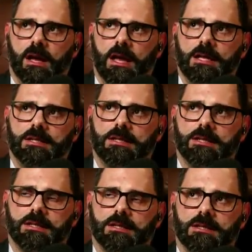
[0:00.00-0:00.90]
It's
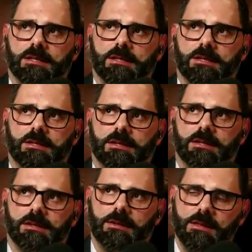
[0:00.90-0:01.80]
just
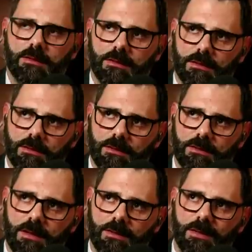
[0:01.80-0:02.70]
that
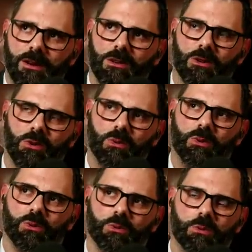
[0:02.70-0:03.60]
their
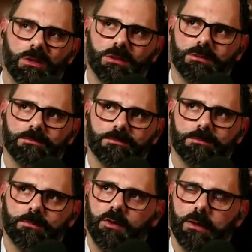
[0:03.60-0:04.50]
crew,
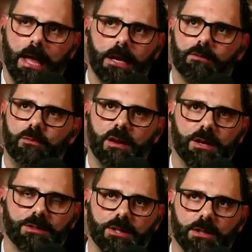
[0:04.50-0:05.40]
for lack of a
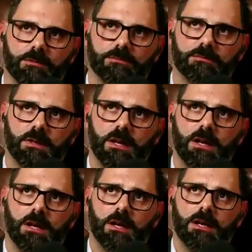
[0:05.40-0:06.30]
better term,
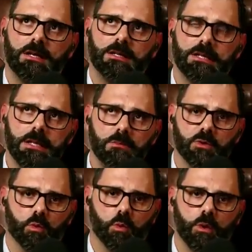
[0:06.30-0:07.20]
seems
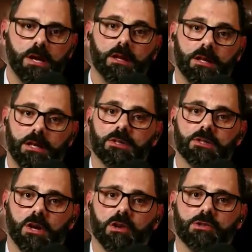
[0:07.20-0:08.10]
really
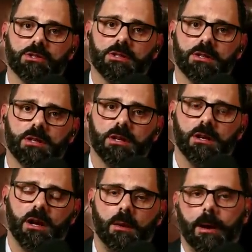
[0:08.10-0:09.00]
concerned
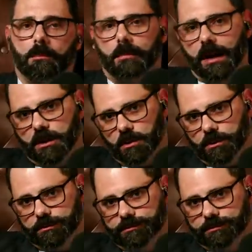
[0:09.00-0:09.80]
about my crew.